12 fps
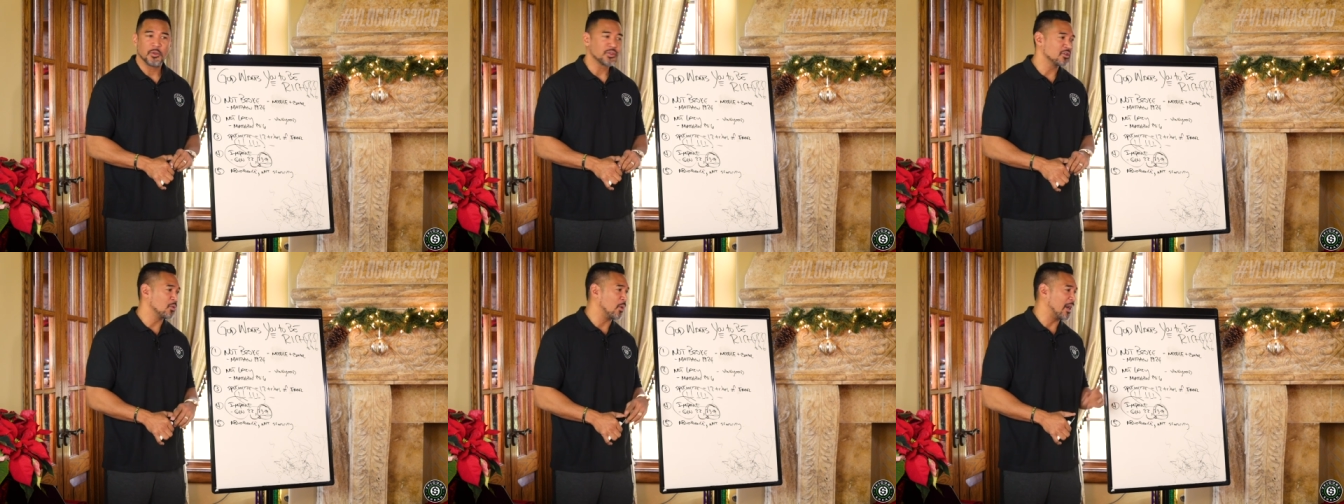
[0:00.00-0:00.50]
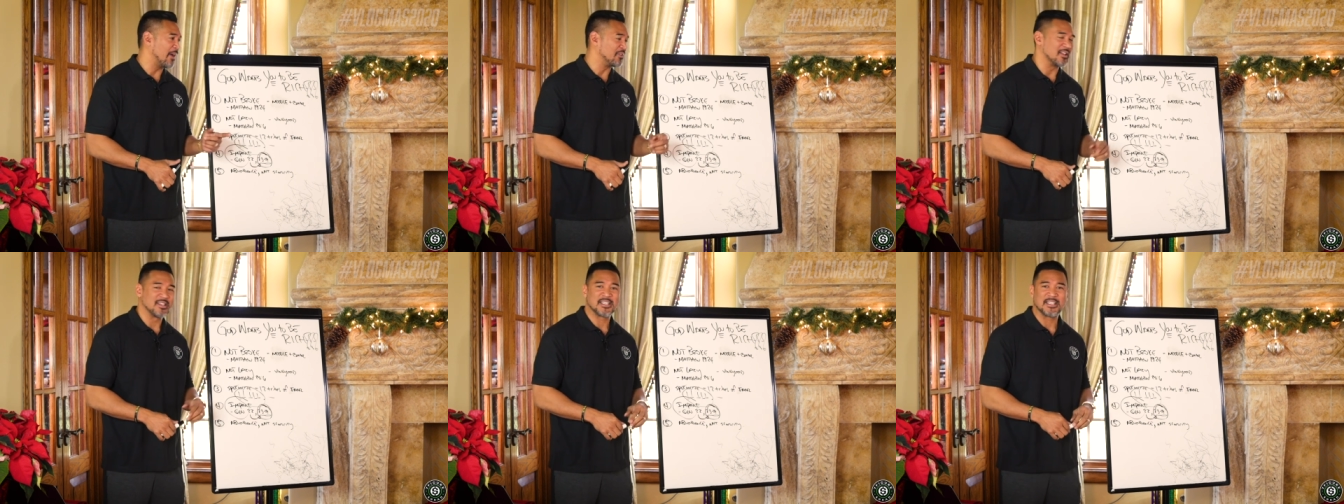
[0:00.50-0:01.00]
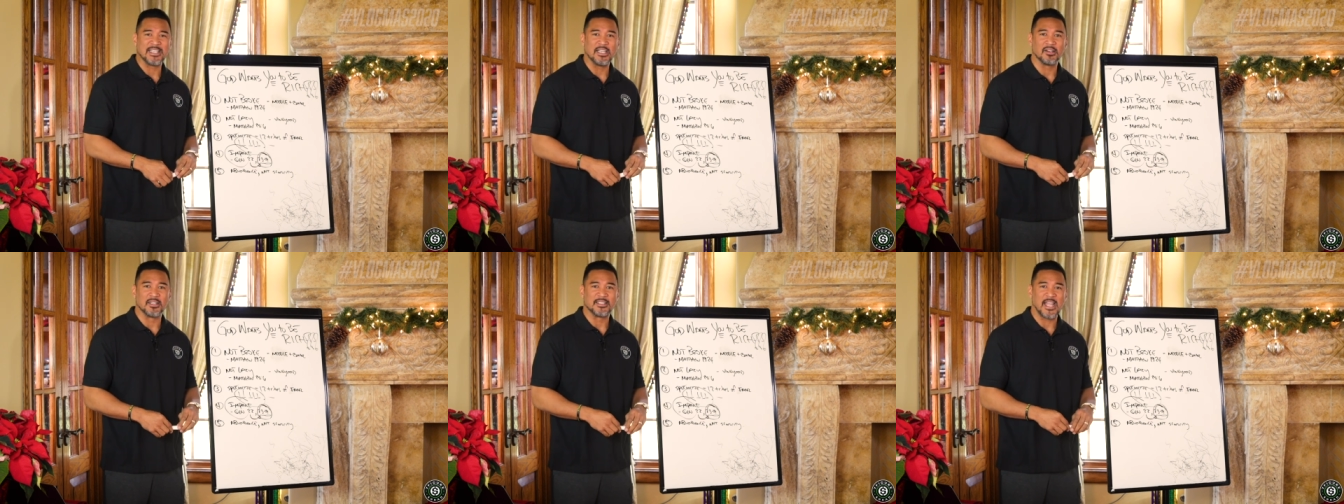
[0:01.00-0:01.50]
He doesn't want you want to have to
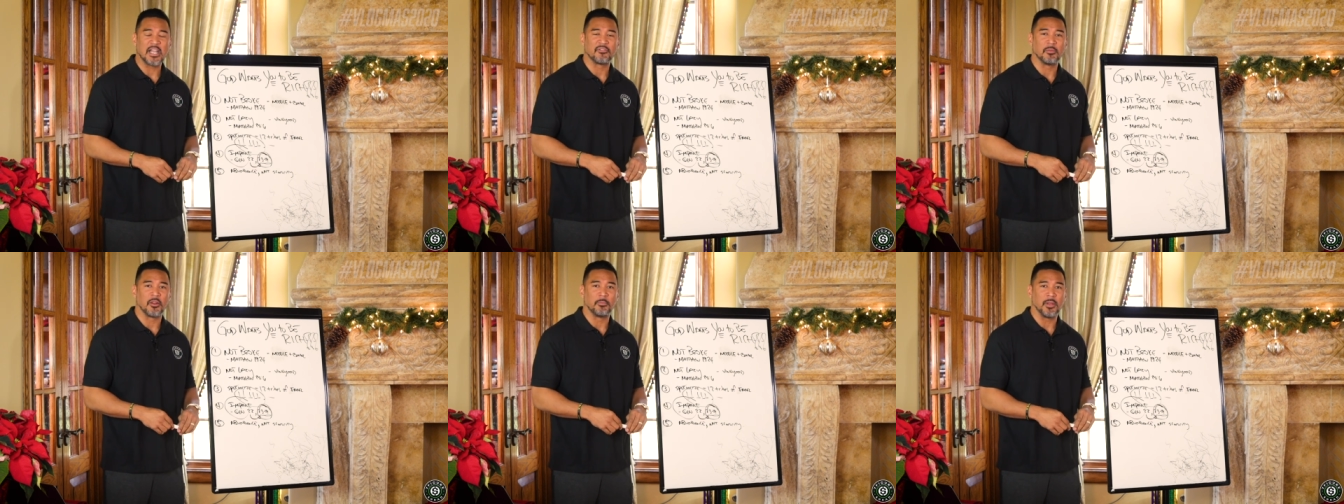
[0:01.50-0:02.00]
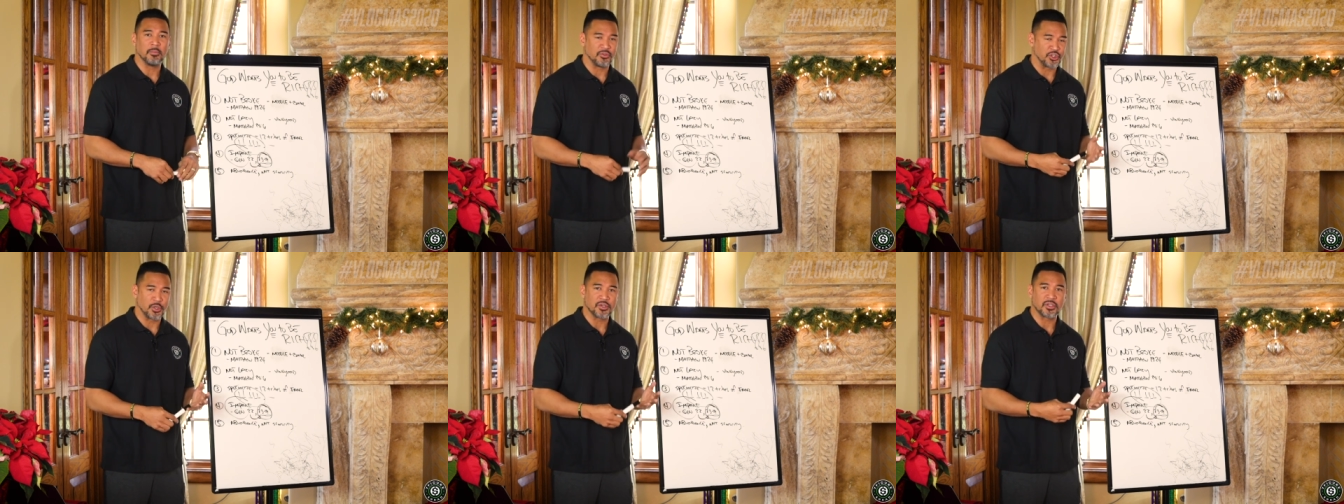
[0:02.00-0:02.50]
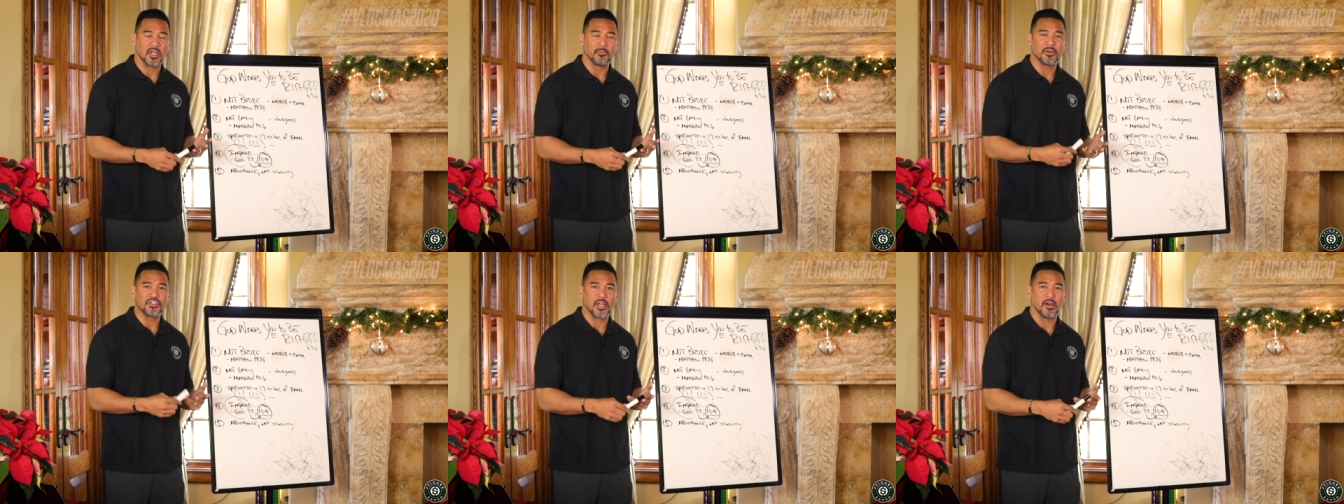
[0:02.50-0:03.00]
steal and take from other people, church,
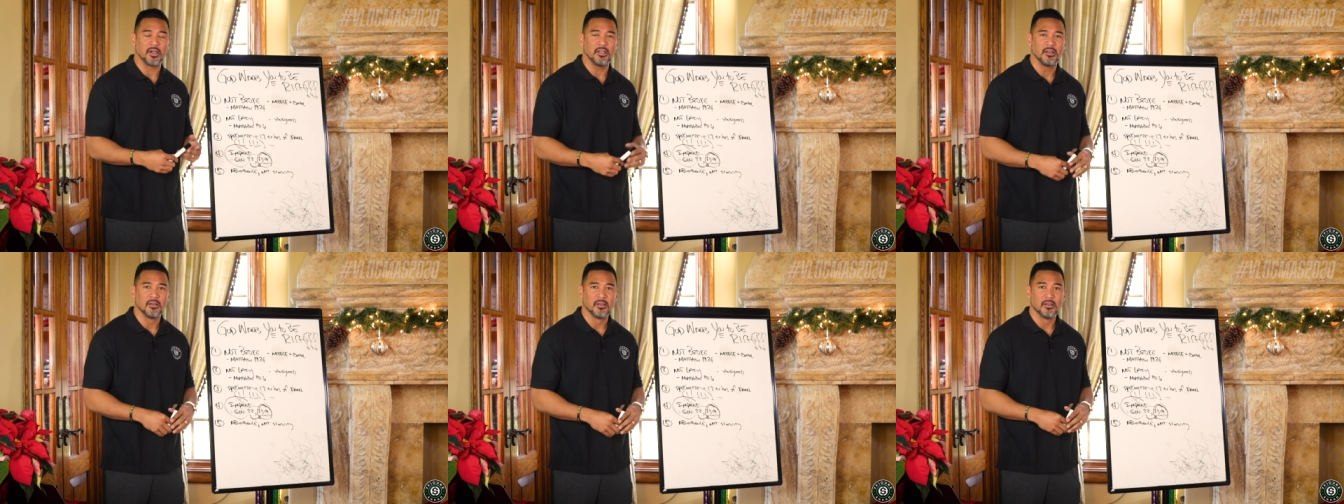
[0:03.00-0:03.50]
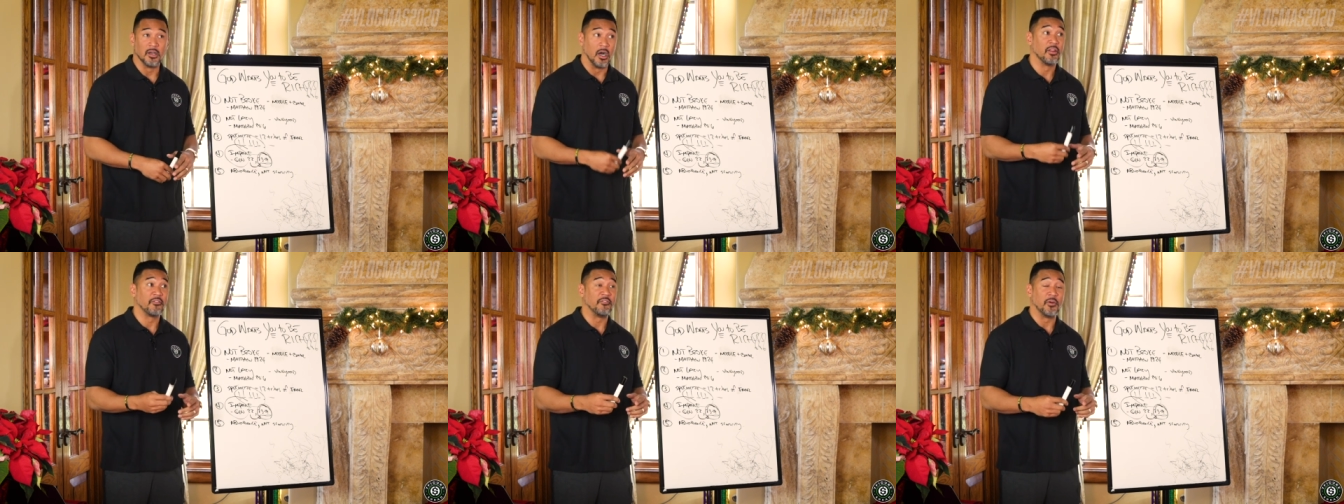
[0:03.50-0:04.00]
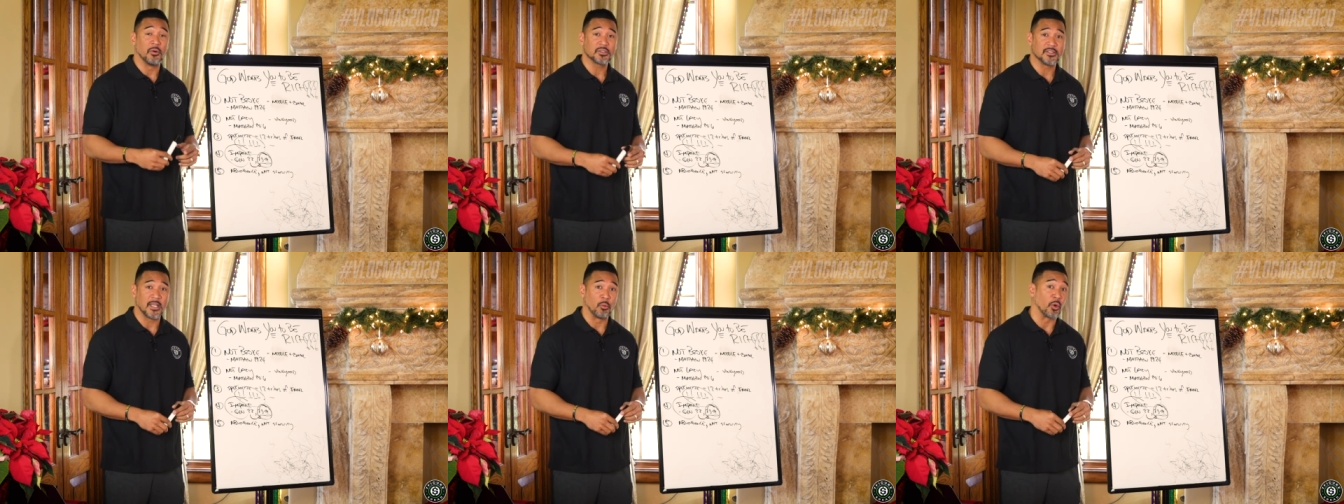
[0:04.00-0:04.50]
government, charity, other
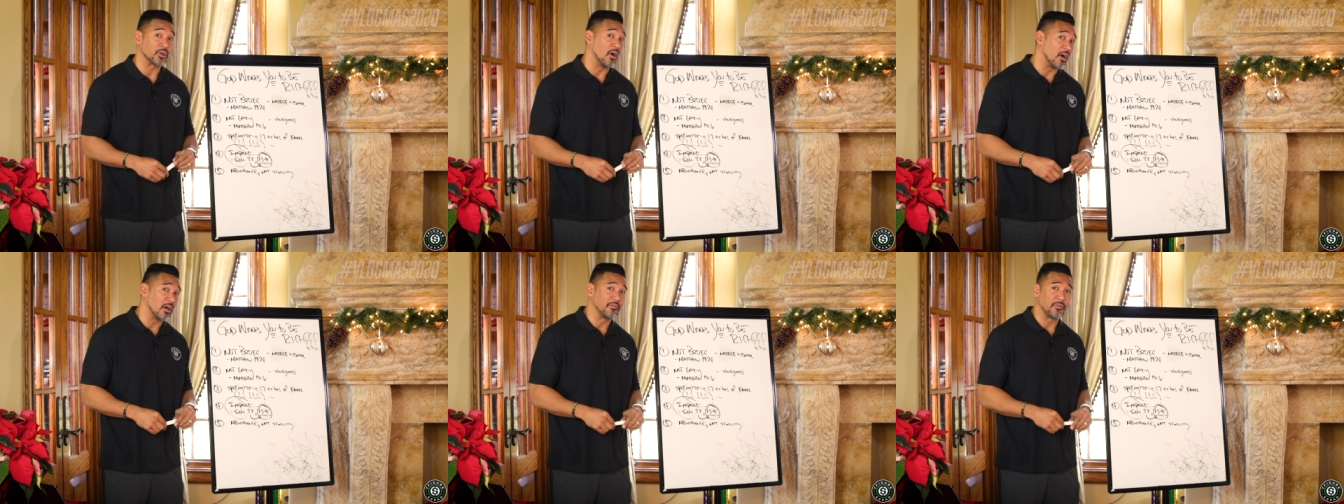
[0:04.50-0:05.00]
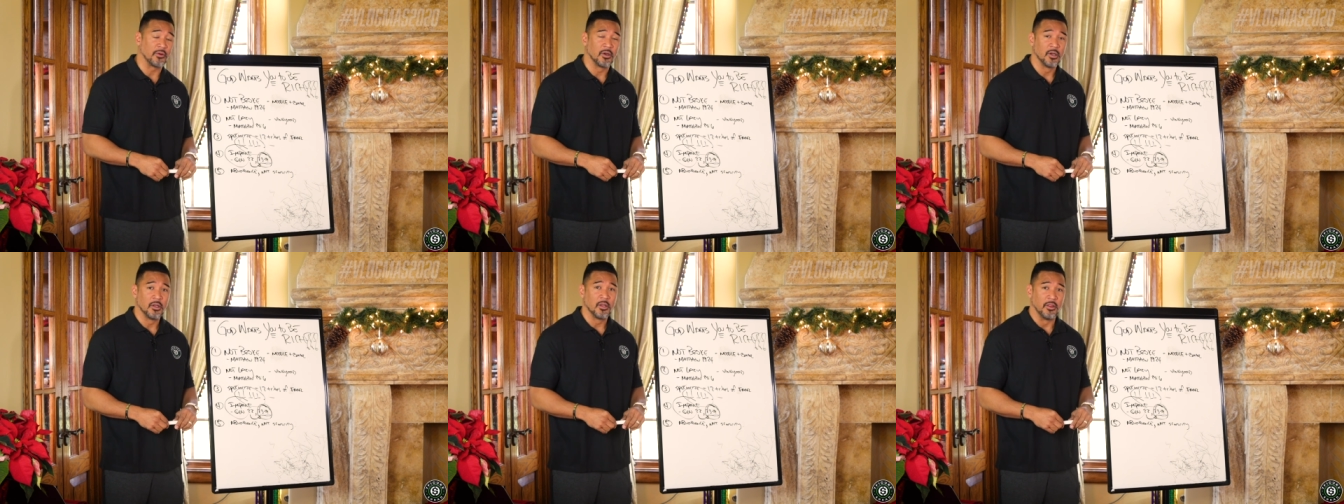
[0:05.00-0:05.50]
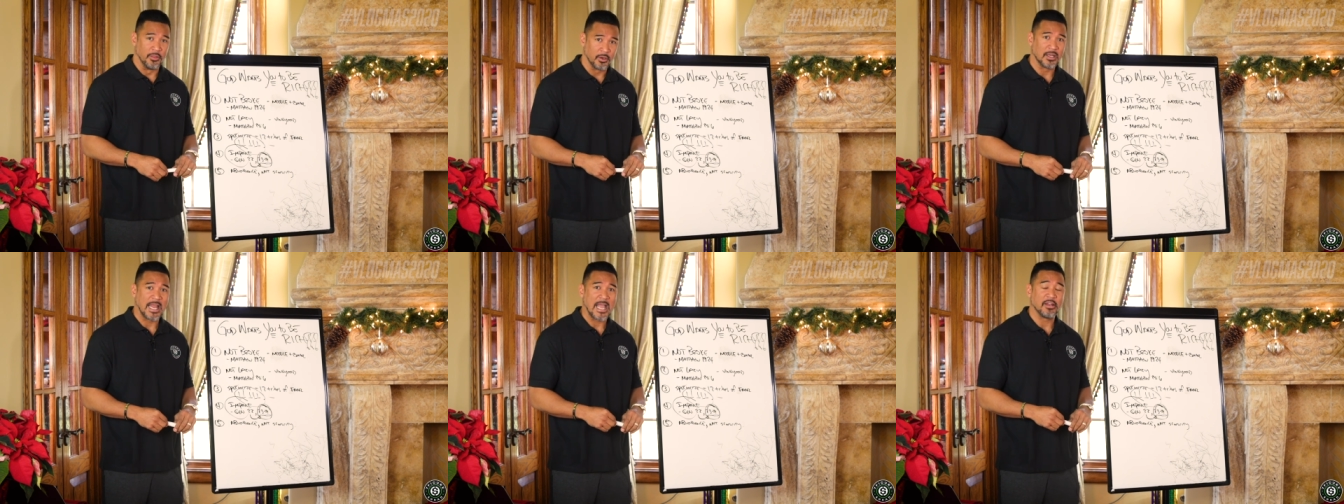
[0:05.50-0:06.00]
folks that worked hard for
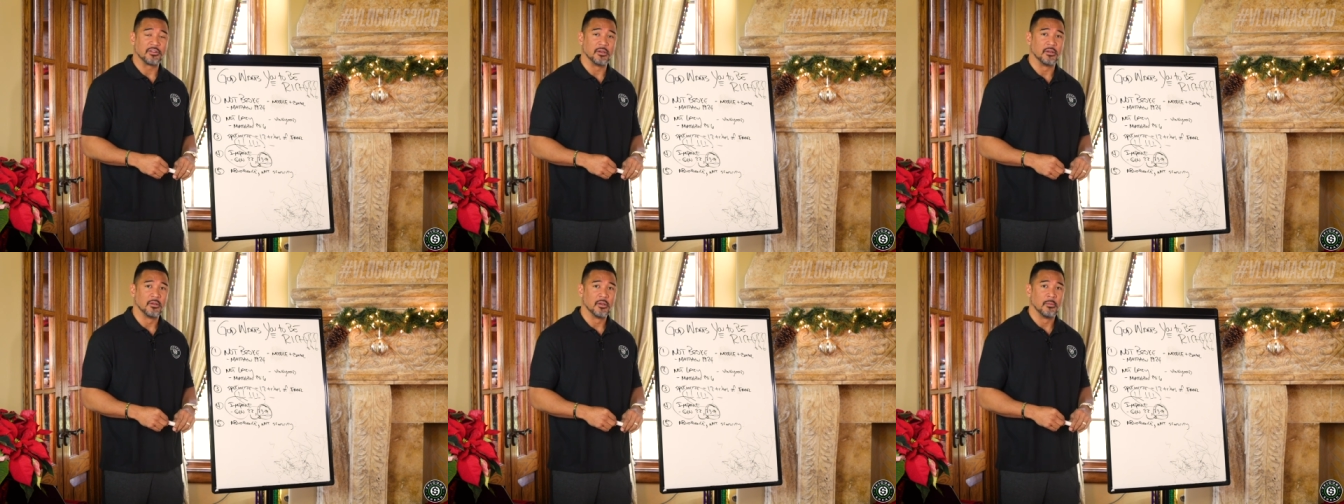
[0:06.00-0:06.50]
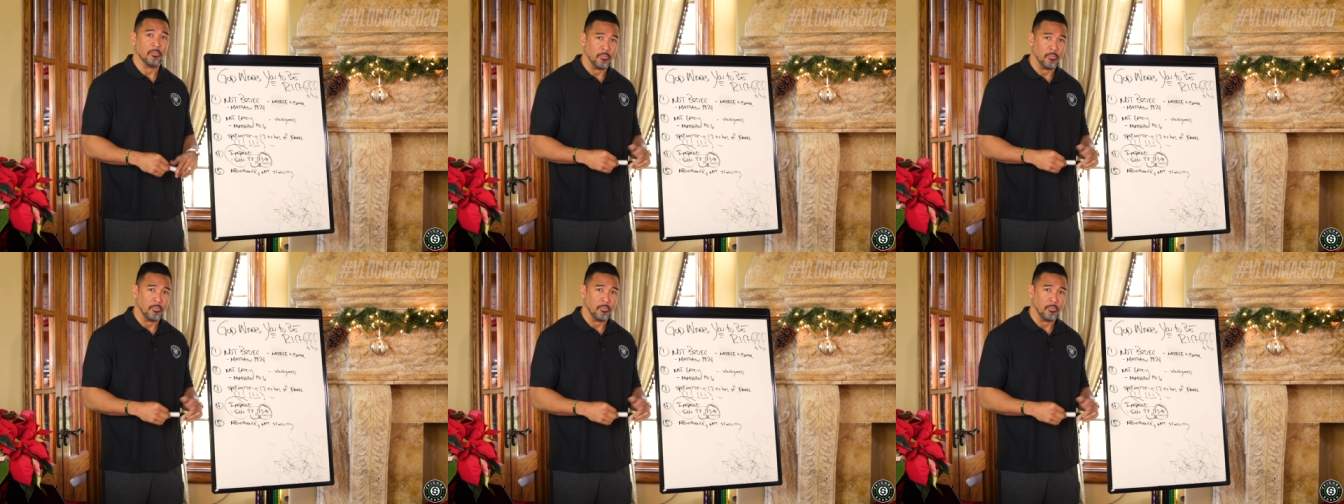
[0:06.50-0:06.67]
their land to